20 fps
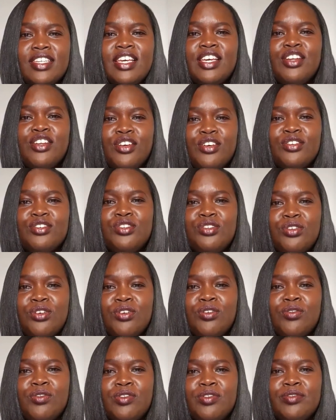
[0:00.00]
in
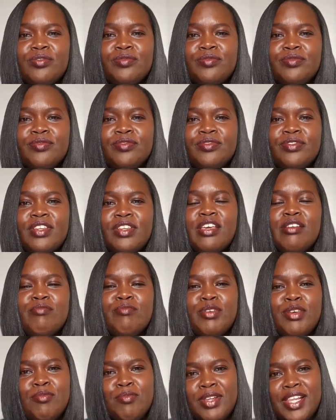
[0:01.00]
control.
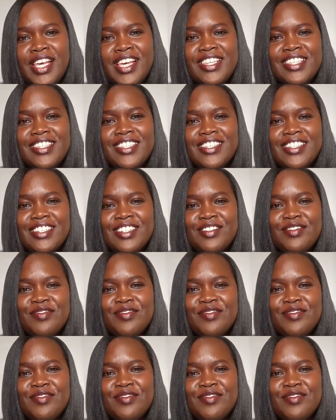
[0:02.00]
Be blessed.